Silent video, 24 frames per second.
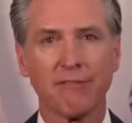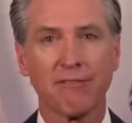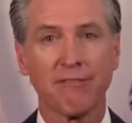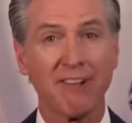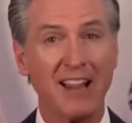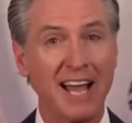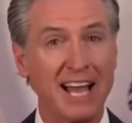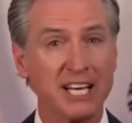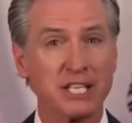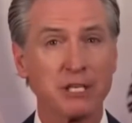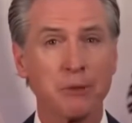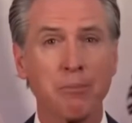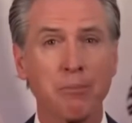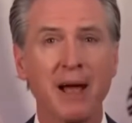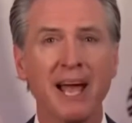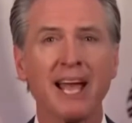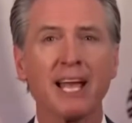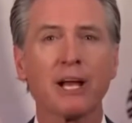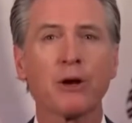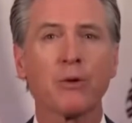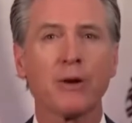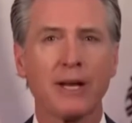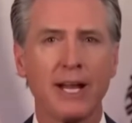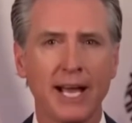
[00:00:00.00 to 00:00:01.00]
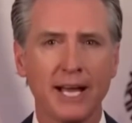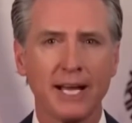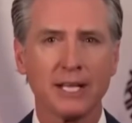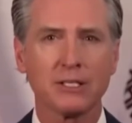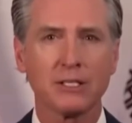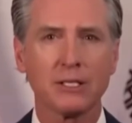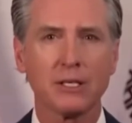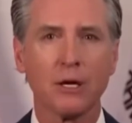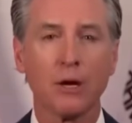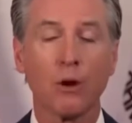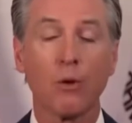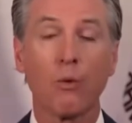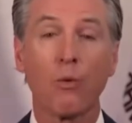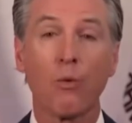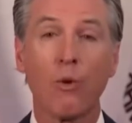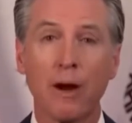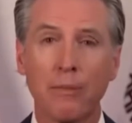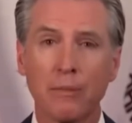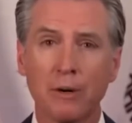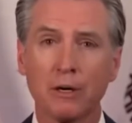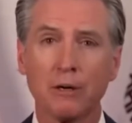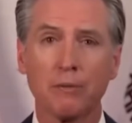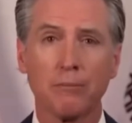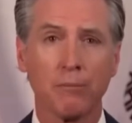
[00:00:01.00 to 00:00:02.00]
flashbang grenades,
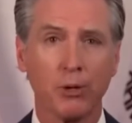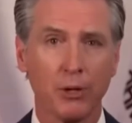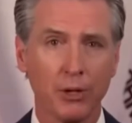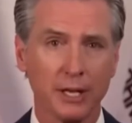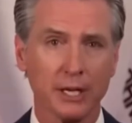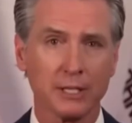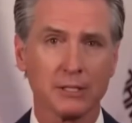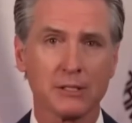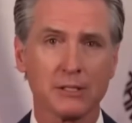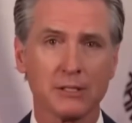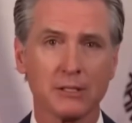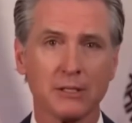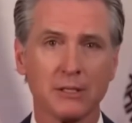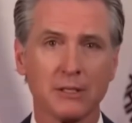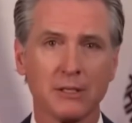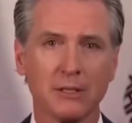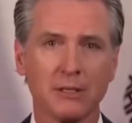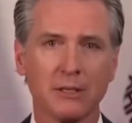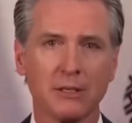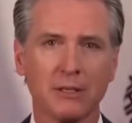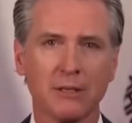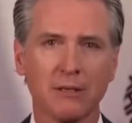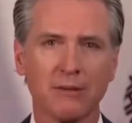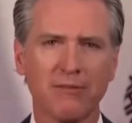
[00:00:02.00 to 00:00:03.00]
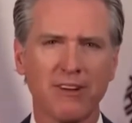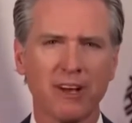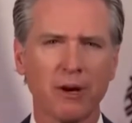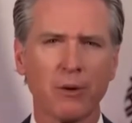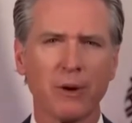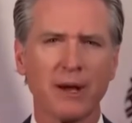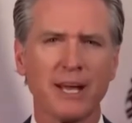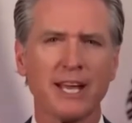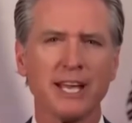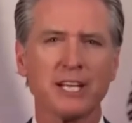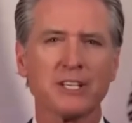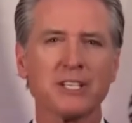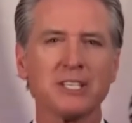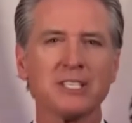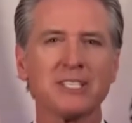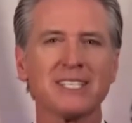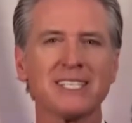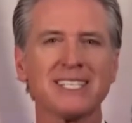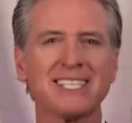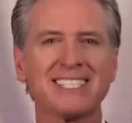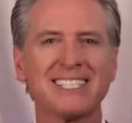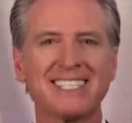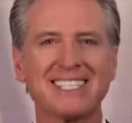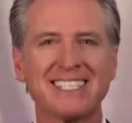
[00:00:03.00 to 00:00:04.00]
rubber bullets. Federal
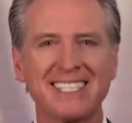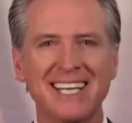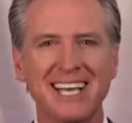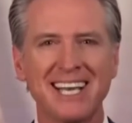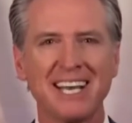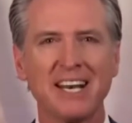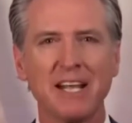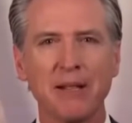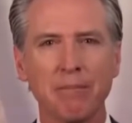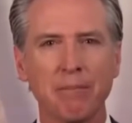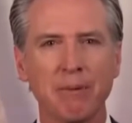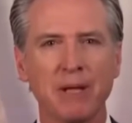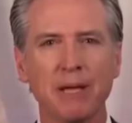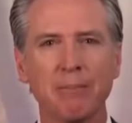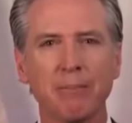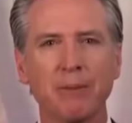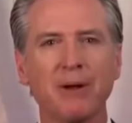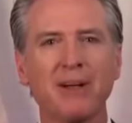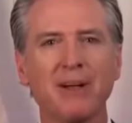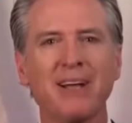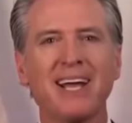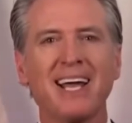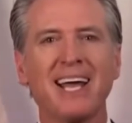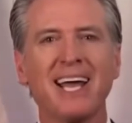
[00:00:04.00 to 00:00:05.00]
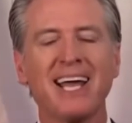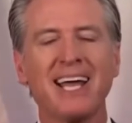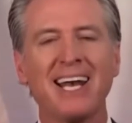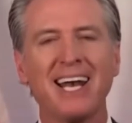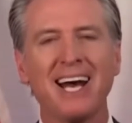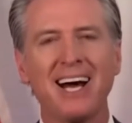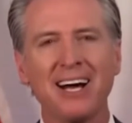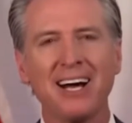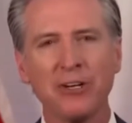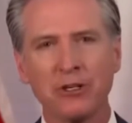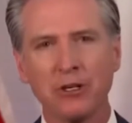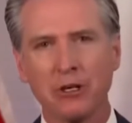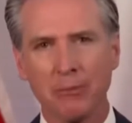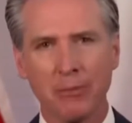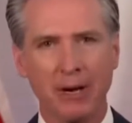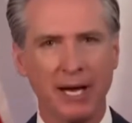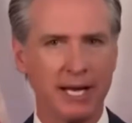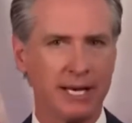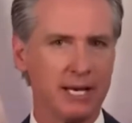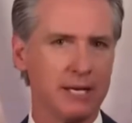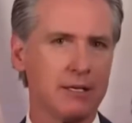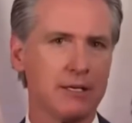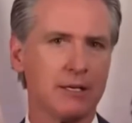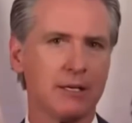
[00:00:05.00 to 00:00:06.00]
agents detaining people and
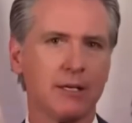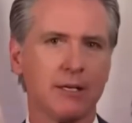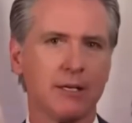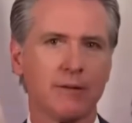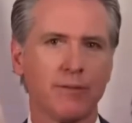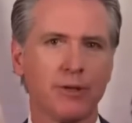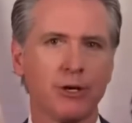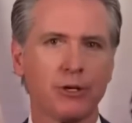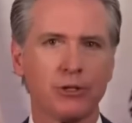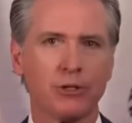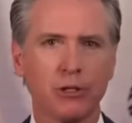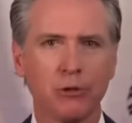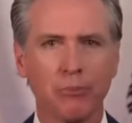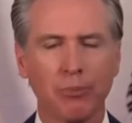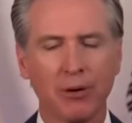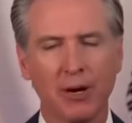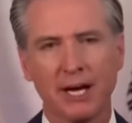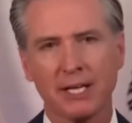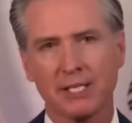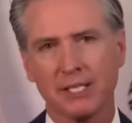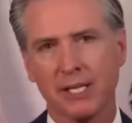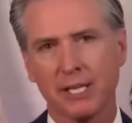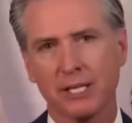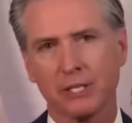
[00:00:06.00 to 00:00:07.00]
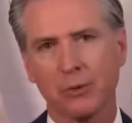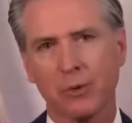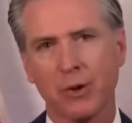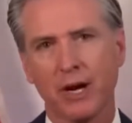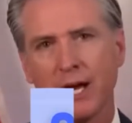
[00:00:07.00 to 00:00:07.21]
undermining their due process